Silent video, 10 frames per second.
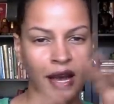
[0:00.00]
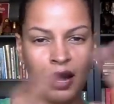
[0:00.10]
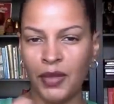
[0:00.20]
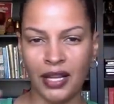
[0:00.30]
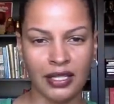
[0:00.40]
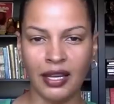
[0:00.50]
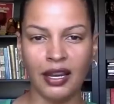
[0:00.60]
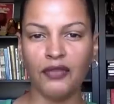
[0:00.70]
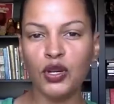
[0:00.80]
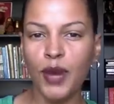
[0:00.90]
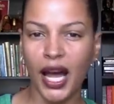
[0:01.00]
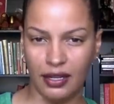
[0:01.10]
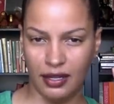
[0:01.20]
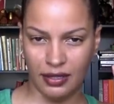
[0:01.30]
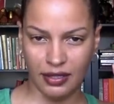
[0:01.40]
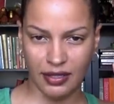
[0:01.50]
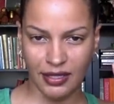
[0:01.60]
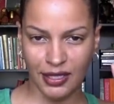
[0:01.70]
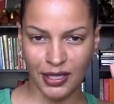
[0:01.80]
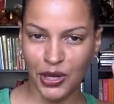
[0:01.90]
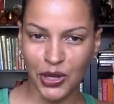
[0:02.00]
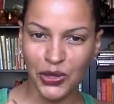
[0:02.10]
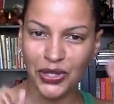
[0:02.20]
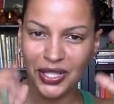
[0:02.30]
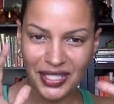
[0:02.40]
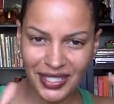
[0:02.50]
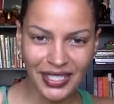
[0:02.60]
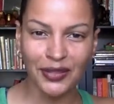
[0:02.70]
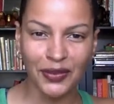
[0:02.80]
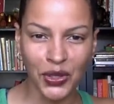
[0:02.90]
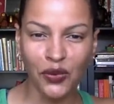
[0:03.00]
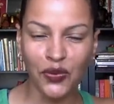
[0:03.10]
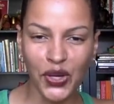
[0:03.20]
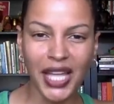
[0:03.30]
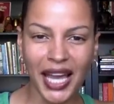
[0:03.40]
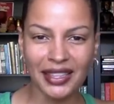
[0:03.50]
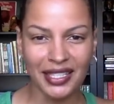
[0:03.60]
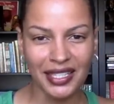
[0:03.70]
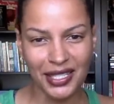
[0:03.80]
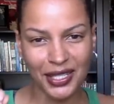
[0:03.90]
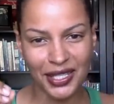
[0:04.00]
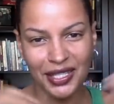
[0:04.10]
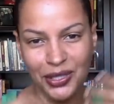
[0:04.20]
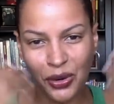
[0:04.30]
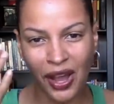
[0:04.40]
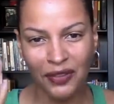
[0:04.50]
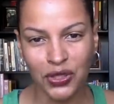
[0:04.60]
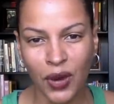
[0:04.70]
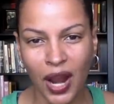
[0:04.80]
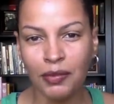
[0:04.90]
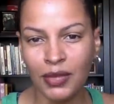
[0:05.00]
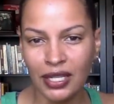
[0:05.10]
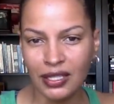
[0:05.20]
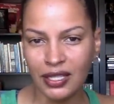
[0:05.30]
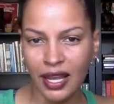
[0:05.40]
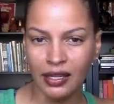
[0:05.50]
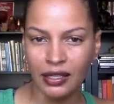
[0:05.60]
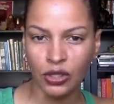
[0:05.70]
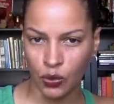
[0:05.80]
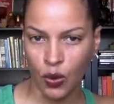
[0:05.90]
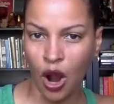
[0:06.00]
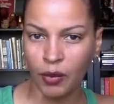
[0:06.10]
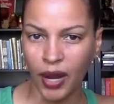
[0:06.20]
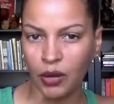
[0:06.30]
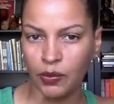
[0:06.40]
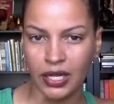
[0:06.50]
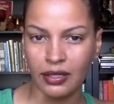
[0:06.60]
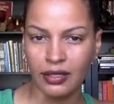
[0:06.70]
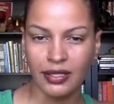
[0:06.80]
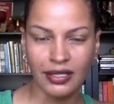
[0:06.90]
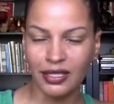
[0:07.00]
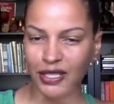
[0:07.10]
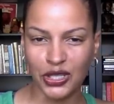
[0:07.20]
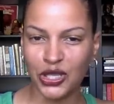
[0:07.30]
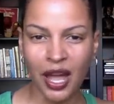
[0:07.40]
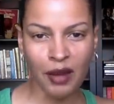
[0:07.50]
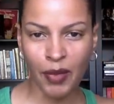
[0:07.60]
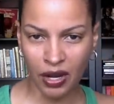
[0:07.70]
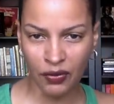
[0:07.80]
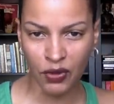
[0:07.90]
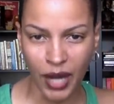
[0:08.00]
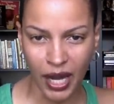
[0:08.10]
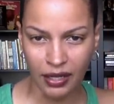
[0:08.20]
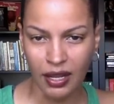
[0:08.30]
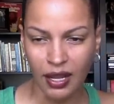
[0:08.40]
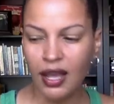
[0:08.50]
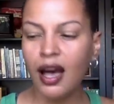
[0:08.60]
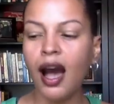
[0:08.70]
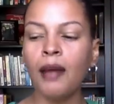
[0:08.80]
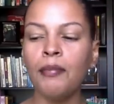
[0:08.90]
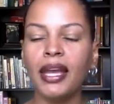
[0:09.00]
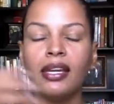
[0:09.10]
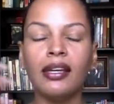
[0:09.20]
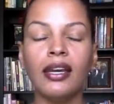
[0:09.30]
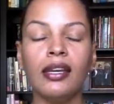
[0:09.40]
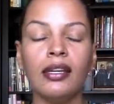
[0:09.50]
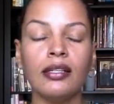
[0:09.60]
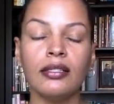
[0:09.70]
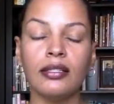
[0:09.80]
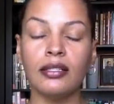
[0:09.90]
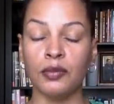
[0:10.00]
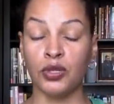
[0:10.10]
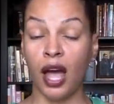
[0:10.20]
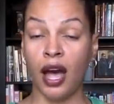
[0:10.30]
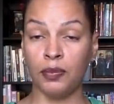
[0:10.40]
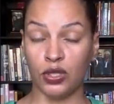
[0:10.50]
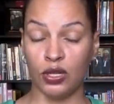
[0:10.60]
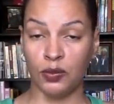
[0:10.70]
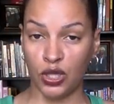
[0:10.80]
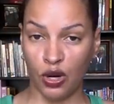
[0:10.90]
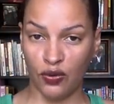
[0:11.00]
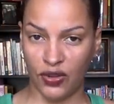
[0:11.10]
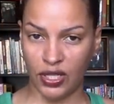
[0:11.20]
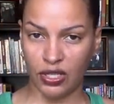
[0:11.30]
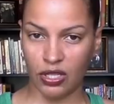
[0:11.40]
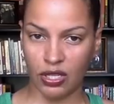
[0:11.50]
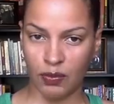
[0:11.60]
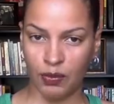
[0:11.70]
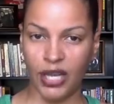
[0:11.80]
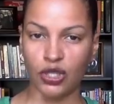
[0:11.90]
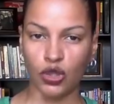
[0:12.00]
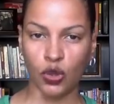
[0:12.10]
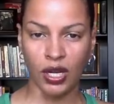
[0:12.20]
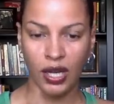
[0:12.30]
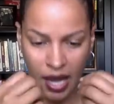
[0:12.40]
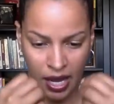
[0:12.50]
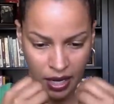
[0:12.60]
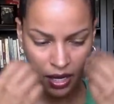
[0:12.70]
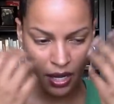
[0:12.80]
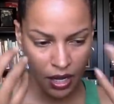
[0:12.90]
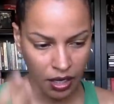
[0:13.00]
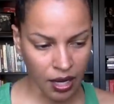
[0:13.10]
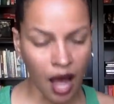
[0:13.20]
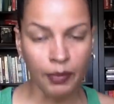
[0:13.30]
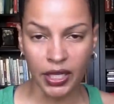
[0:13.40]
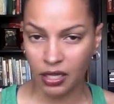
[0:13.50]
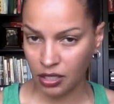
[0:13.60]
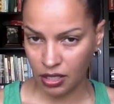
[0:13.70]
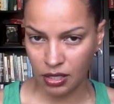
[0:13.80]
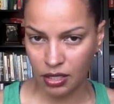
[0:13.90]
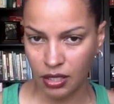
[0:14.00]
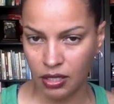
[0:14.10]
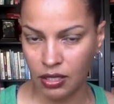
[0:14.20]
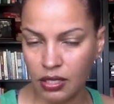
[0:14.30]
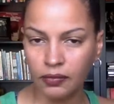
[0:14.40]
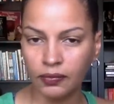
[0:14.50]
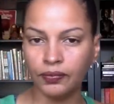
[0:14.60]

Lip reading: I'm not saying everybody, so if you don't feel like this, you don't have to write me and say you're wrong about me. This is not about everybody. I'm making a observance based on a common consensus.